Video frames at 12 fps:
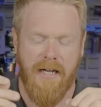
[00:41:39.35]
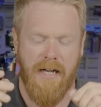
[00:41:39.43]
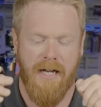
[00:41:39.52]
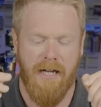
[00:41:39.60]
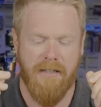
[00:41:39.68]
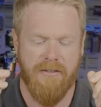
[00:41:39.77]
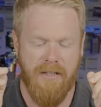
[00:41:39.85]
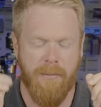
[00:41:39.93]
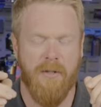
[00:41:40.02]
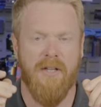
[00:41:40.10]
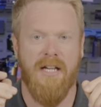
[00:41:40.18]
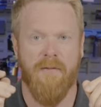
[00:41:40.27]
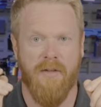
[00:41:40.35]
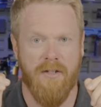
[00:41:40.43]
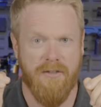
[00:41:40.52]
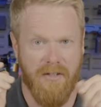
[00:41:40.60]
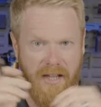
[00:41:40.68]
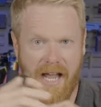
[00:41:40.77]
Uh, typically, if
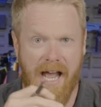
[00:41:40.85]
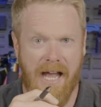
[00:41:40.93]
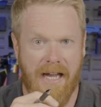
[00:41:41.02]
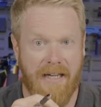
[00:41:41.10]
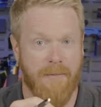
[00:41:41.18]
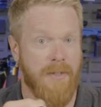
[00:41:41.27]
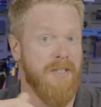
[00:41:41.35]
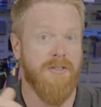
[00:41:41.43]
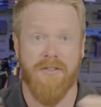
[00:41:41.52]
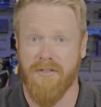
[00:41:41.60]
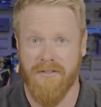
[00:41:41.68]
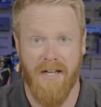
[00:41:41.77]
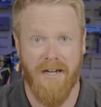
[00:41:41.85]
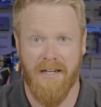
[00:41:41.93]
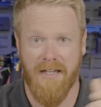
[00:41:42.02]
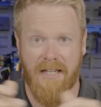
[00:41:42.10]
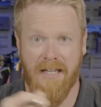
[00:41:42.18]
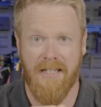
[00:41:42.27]
there's a lag, it means you're just not
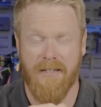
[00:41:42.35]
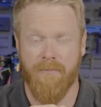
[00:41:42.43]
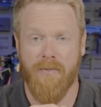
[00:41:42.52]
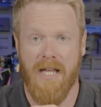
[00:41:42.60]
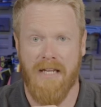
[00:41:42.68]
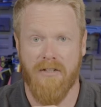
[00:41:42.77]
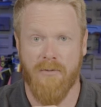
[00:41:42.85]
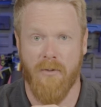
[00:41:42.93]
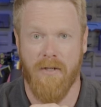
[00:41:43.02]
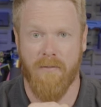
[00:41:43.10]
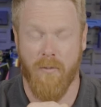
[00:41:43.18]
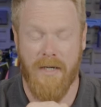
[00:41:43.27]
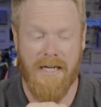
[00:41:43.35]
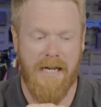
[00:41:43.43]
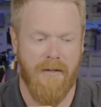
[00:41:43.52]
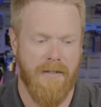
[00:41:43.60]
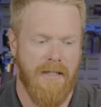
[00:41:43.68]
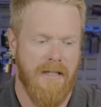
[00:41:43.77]
going to get any sort of
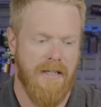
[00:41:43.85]
readout.